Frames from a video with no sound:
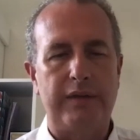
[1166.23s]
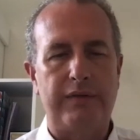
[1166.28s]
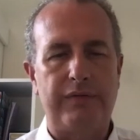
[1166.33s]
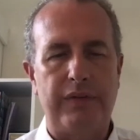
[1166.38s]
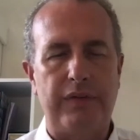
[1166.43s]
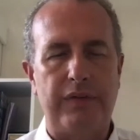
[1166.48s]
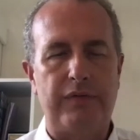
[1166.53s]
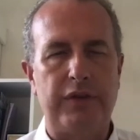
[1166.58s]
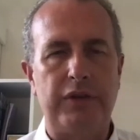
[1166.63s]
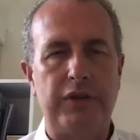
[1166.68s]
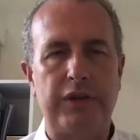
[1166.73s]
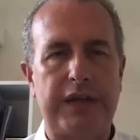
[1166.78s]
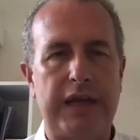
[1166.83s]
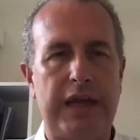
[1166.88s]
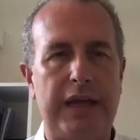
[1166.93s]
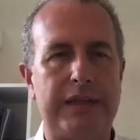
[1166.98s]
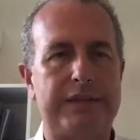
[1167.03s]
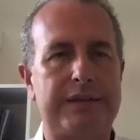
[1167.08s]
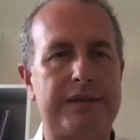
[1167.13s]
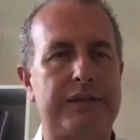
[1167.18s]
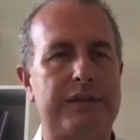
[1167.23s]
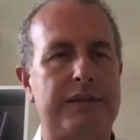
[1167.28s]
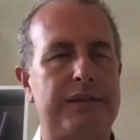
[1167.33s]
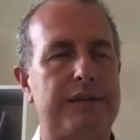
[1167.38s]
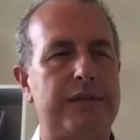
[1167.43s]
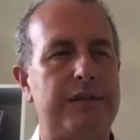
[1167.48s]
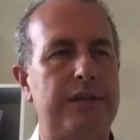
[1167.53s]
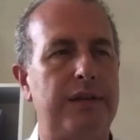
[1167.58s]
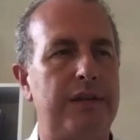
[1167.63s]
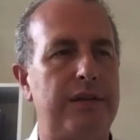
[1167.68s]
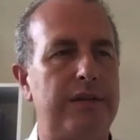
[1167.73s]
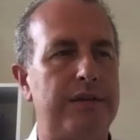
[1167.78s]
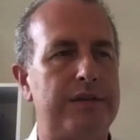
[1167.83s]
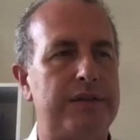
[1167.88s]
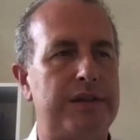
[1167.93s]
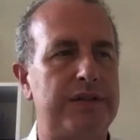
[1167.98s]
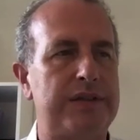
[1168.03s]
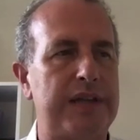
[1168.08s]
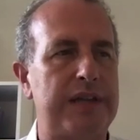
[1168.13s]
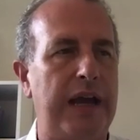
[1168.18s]
If you look at
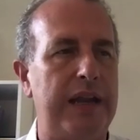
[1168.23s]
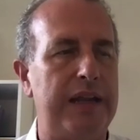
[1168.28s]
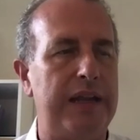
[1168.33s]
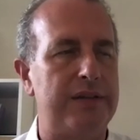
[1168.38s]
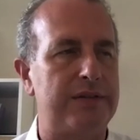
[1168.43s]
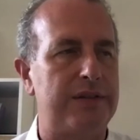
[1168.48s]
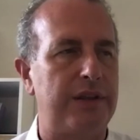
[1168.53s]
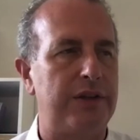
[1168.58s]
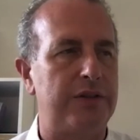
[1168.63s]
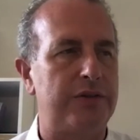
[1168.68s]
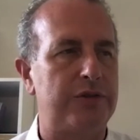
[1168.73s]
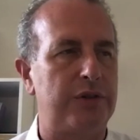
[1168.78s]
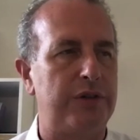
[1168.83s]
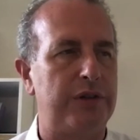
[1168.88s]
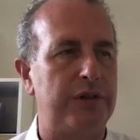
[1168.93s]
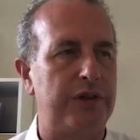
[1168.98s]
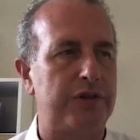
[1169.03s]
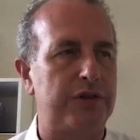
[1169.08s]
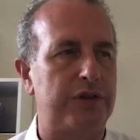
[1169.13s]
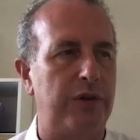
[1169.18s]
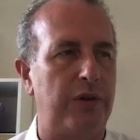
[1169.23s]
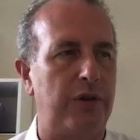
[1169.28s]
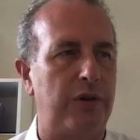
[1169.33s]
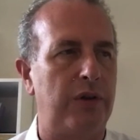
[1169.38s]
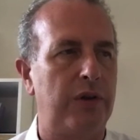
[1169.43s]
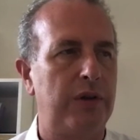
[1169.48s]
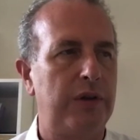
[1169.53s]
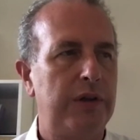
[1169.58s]
societies and their traditional